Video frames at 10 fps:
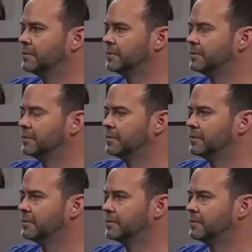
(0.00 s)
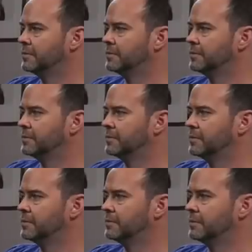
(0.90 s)

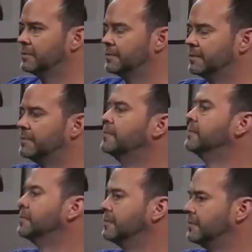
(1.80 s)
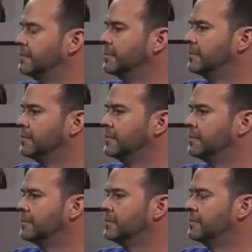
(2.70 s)

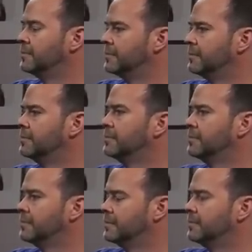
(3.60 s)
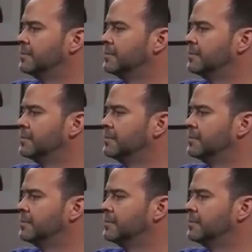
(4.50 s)
(not speaking)